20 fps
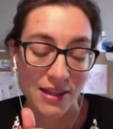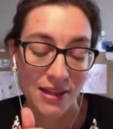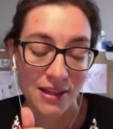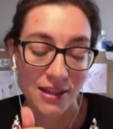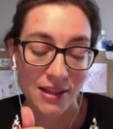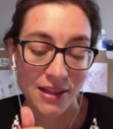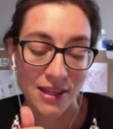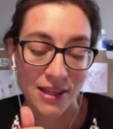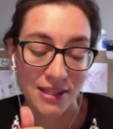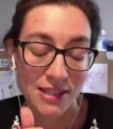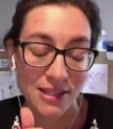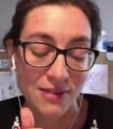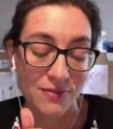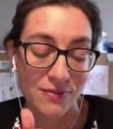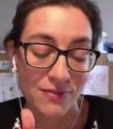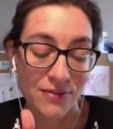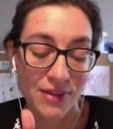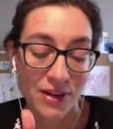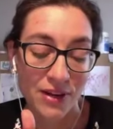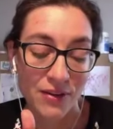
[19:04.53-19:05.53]
This
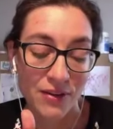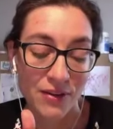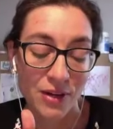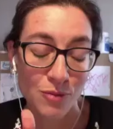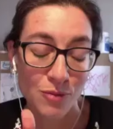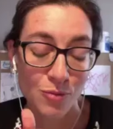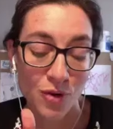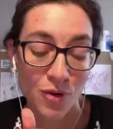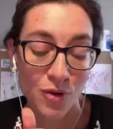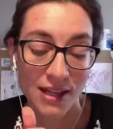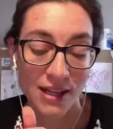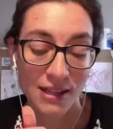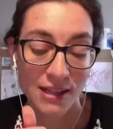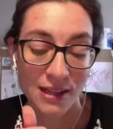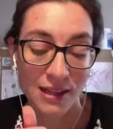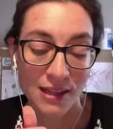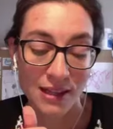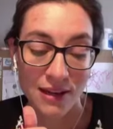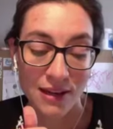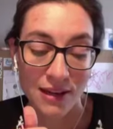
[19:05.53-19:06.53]
very
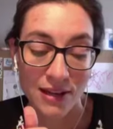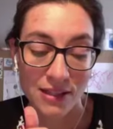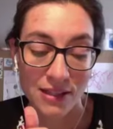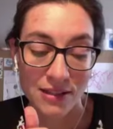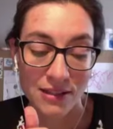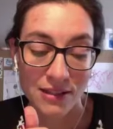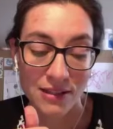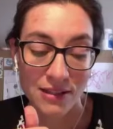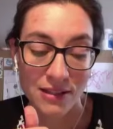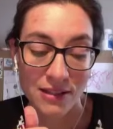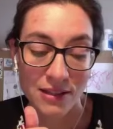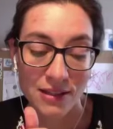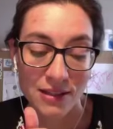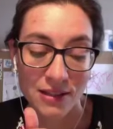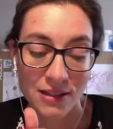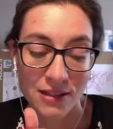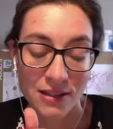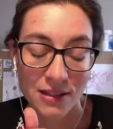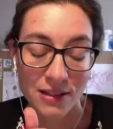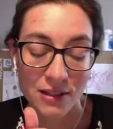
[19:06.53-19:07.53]
bright light
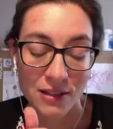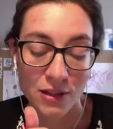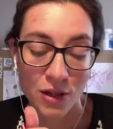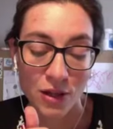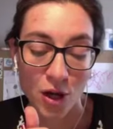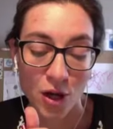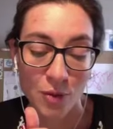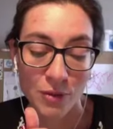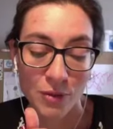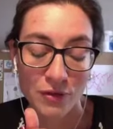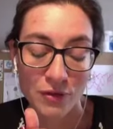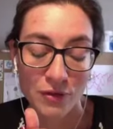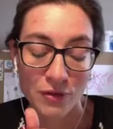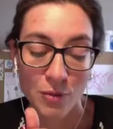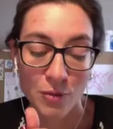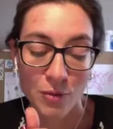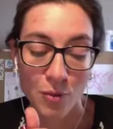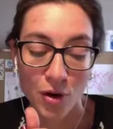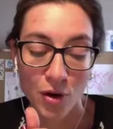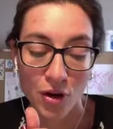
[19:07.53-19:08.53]
coming
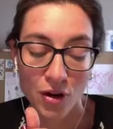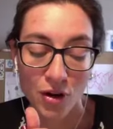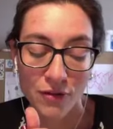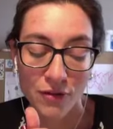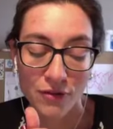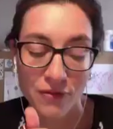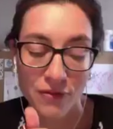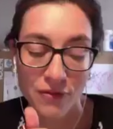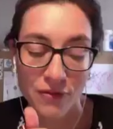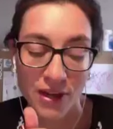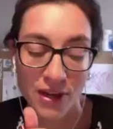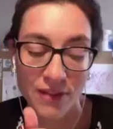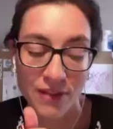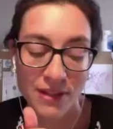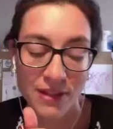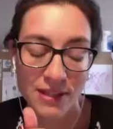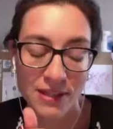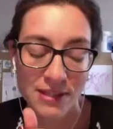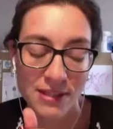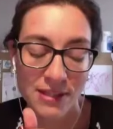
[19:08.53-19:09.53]
from above,
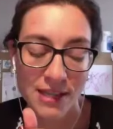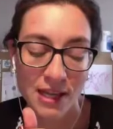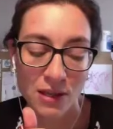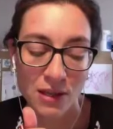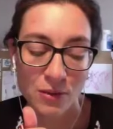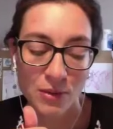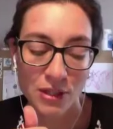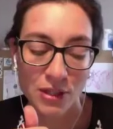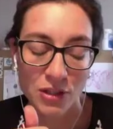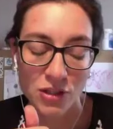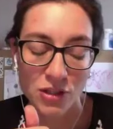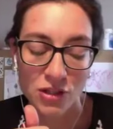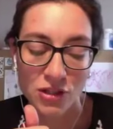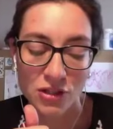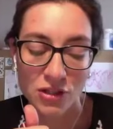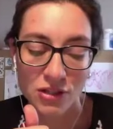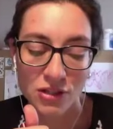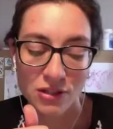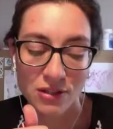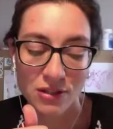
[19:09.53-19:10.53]
and this
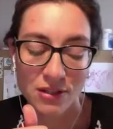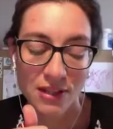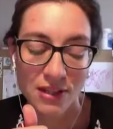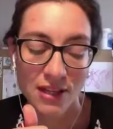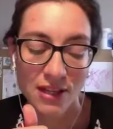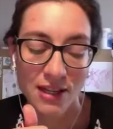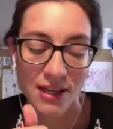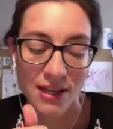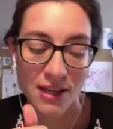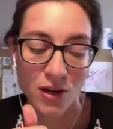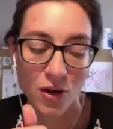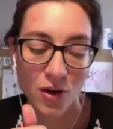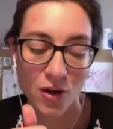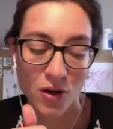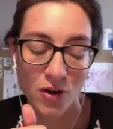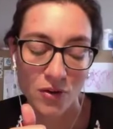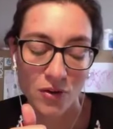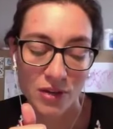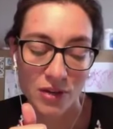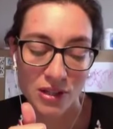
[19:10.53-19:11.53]
yellowish
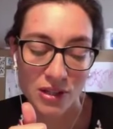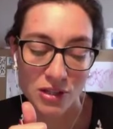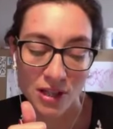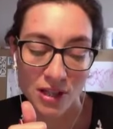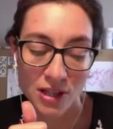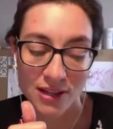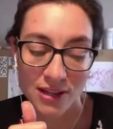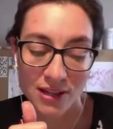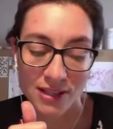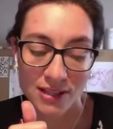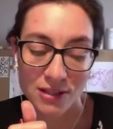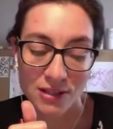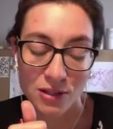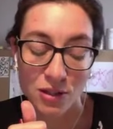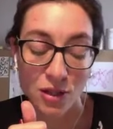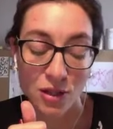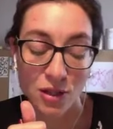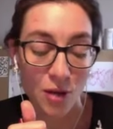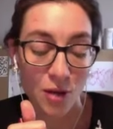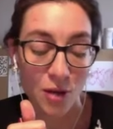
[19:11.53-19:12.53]
orange light
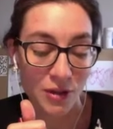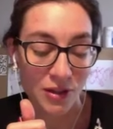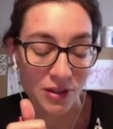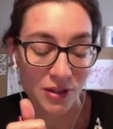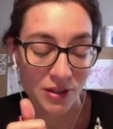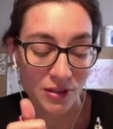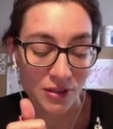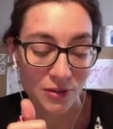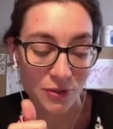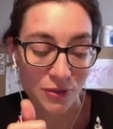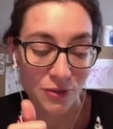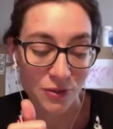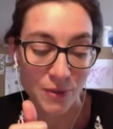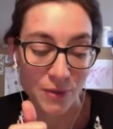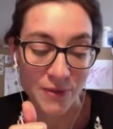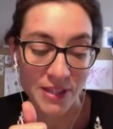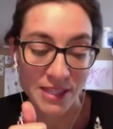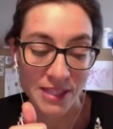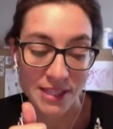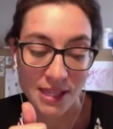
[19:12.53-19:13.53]
coming
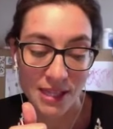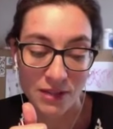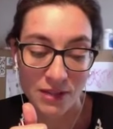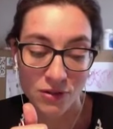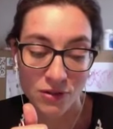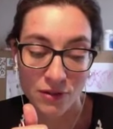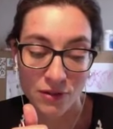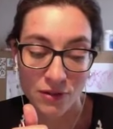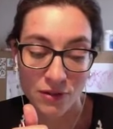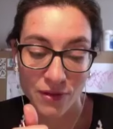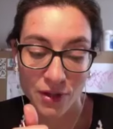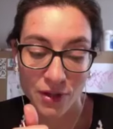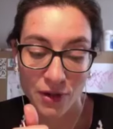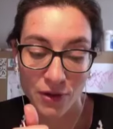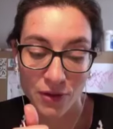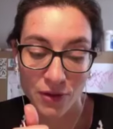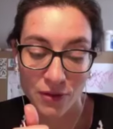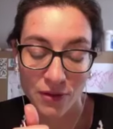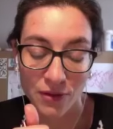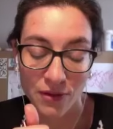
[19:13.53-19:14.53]
from the center of the
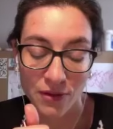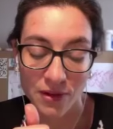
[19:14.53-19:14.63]
earth.